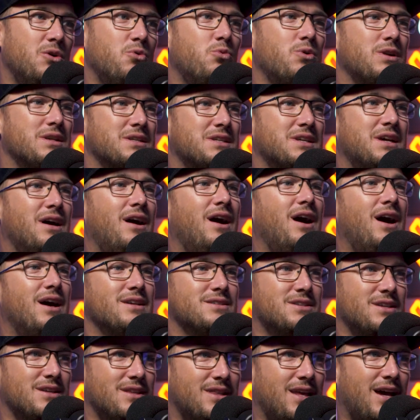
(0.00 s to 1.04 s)
What is
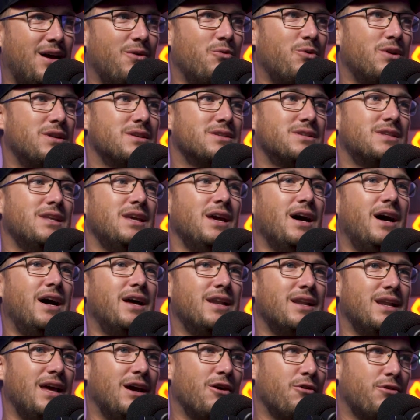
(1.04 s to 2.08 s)
causing that? What is the
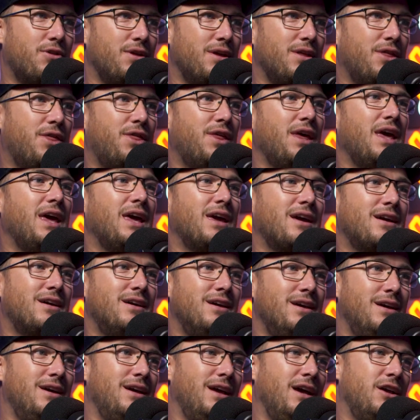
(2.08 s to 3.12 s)
unhealthy thing
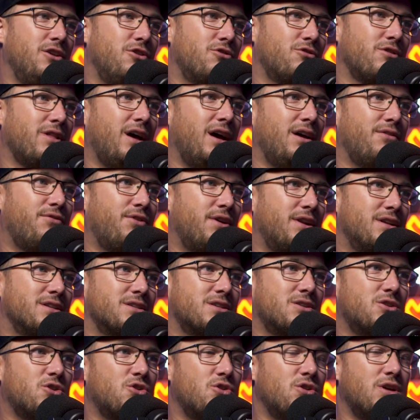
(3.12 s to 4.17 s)
in your life that is
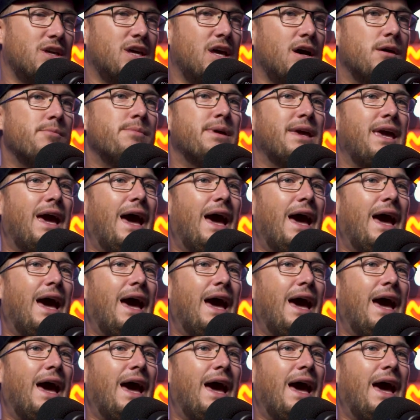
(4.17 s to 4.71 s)
coming